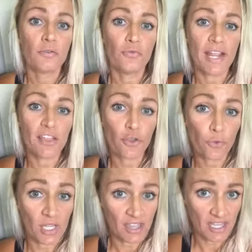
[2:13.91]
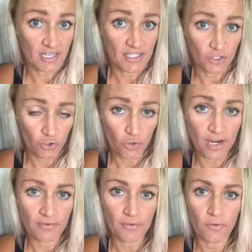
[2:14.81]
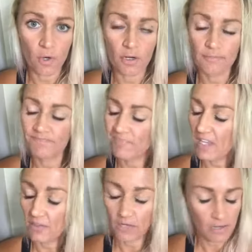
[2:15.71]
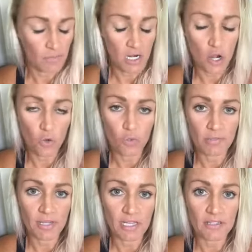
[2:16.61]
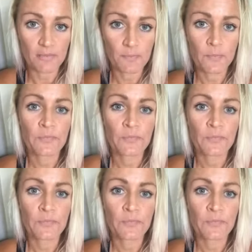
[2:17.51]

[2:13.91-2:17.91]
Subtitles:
Write 3 things that you're grateful for, and there can be no repeats.